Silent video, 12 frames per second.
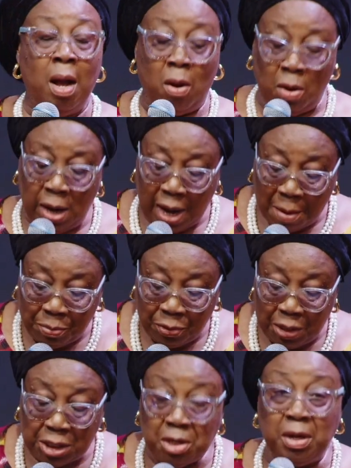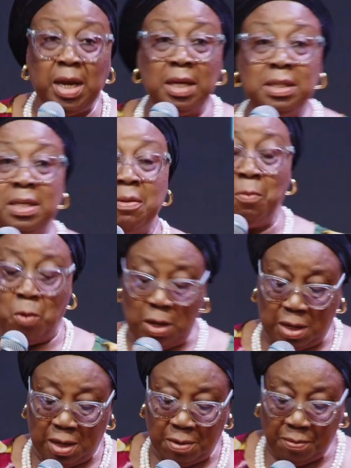collaboration and
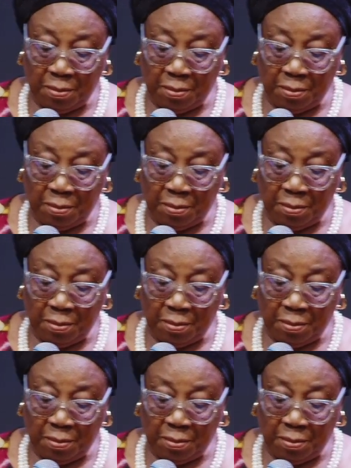teamwork,